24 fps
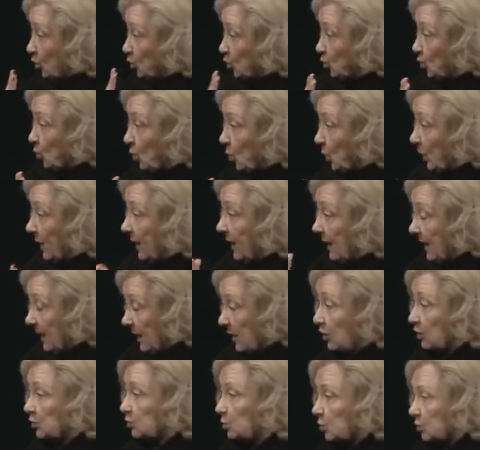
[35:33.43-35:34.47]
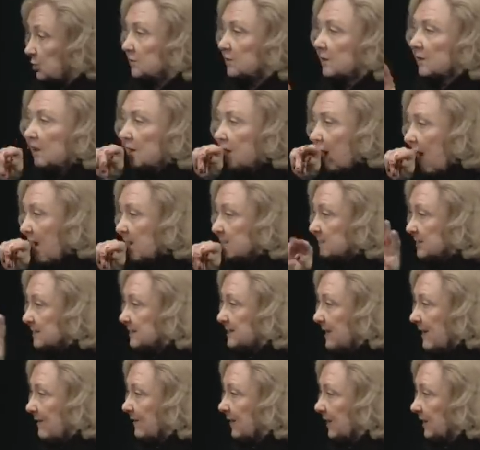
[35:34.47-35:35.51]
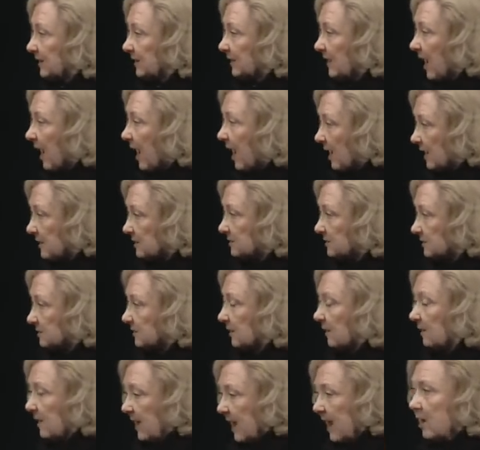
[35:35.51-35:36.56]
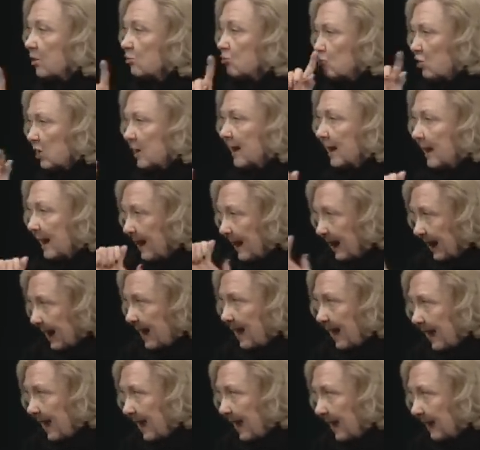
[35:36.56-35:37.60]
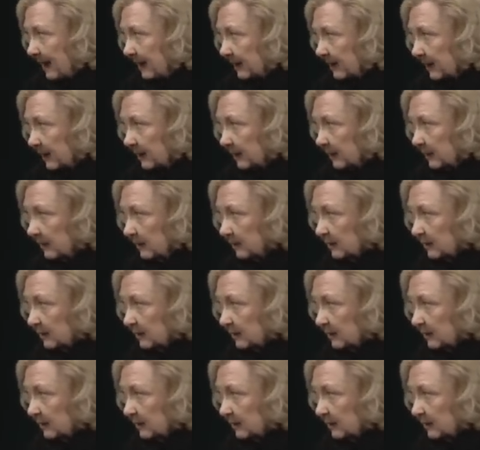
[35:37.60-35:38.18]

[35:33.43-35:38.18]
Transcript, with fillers: Um, the four student leaders were chosen by the Seven Ducks.